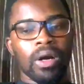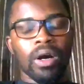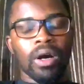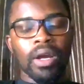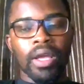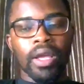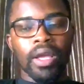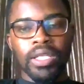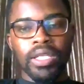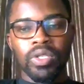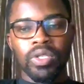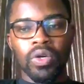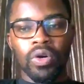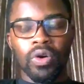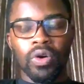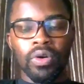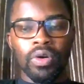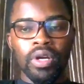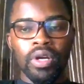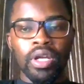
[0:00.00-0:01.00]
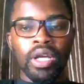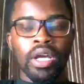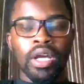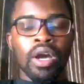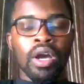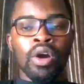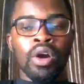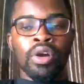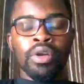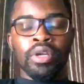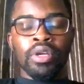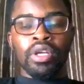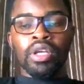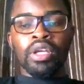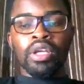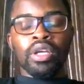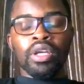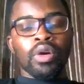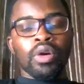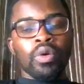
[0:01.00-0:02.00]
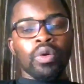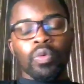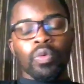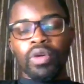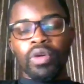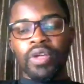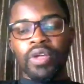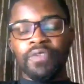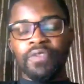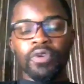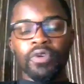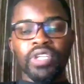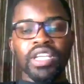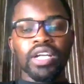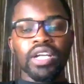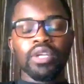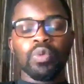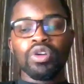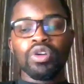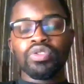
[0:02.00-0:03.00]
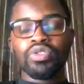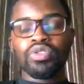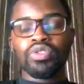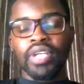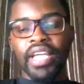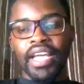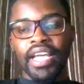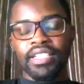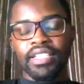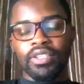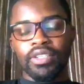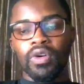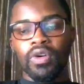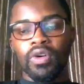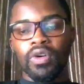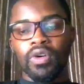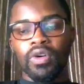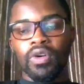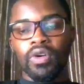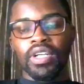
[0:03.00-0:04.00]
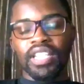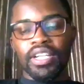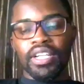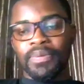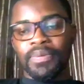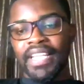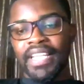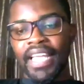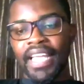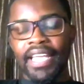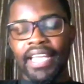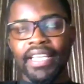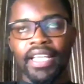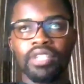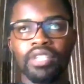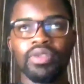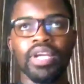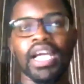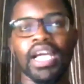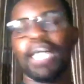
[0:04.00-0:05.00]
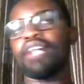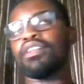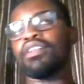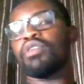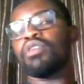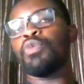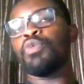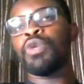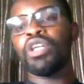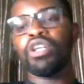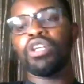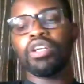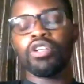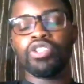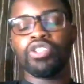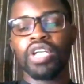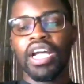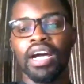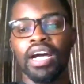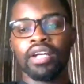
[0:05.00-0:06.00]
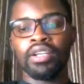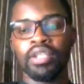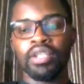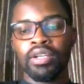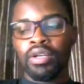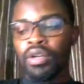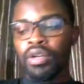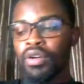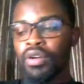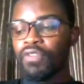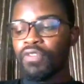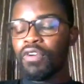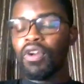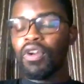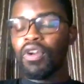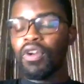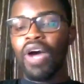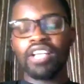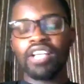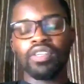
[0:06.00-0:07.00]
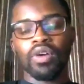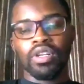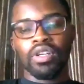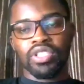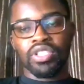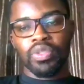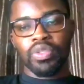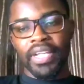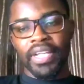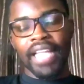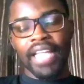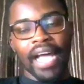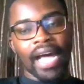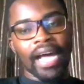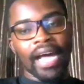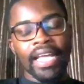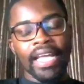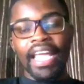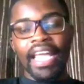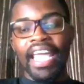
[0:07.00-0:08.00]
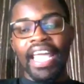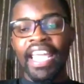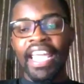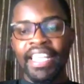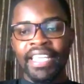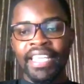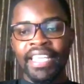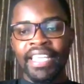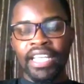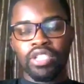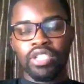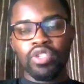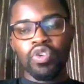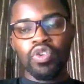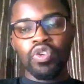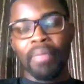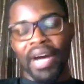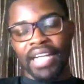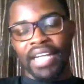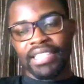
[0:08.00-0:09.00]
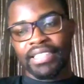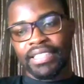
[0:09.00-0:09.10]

so if you just want to get in contact with Aaenics, you can follow us on Twitter, Aaenics UMaT